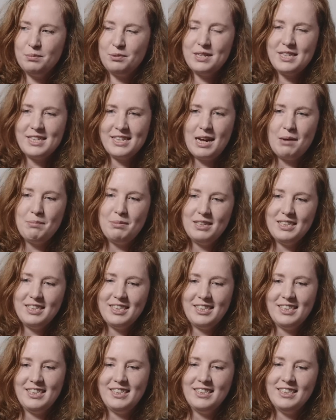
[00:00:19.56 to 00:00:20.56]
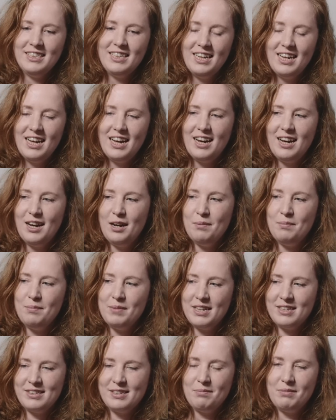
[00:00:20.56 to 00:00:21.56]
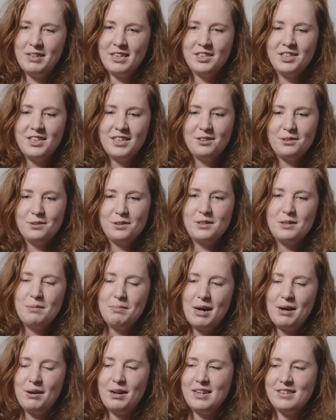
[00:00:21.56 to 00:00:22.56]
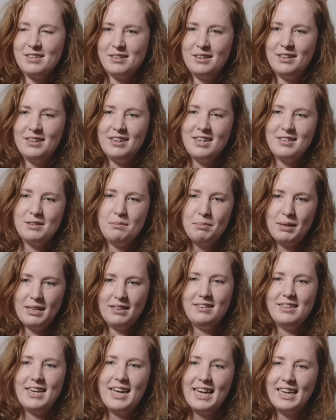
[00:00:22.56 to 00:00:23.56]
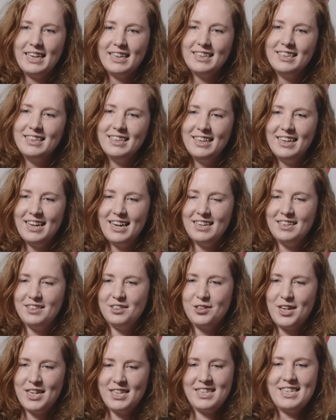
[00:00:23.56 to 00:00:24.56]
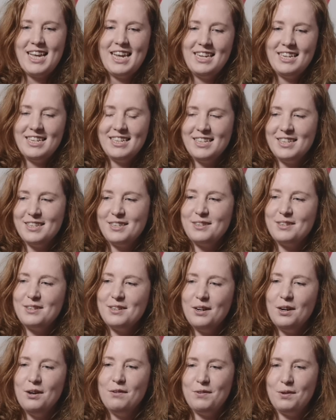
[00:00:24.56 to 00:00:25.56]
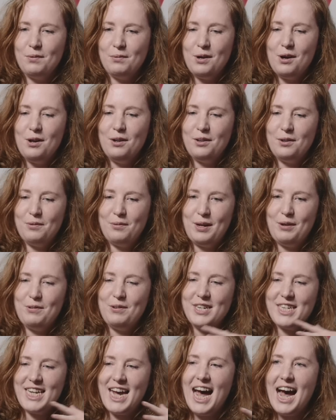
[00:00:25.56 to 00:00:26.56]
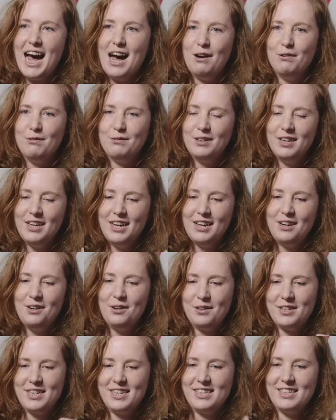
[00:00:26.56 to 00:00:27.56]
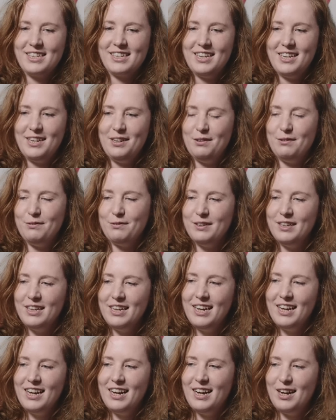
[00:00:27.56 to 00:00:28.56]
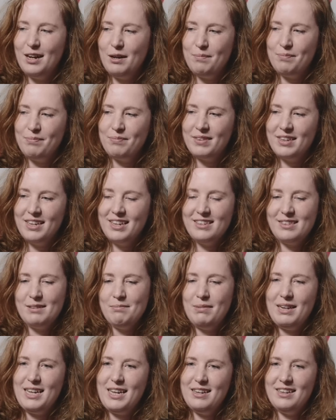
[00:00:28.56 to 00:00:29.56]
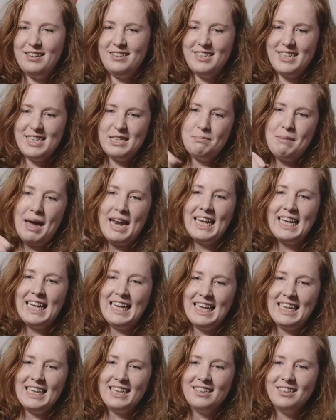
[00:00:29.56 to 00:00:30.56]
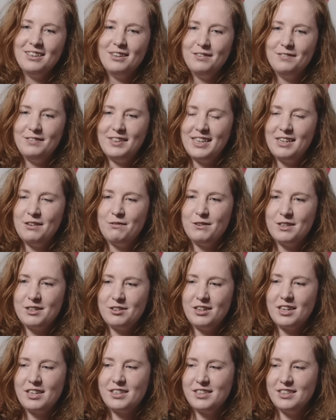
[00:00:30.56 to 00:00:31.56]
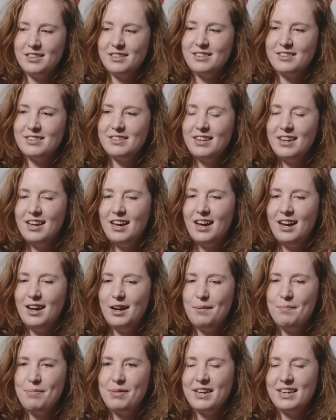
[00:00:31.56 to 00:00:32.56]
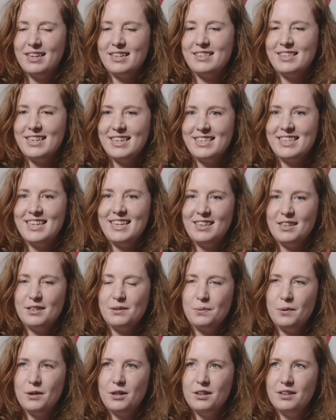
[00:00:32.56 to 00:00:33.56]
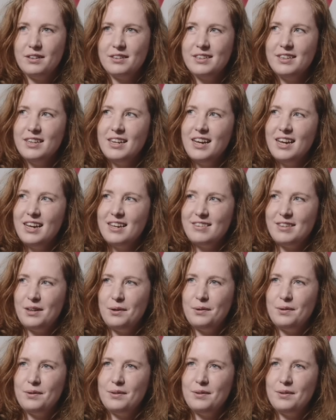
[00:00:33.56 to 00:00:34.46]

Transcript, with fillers: prison abolition, um, is something she talks about as a, as a building and a transcendence of the world that we already have, not as a kind of um, simply a dismantling of the infrastructures Um, that exist in this world. So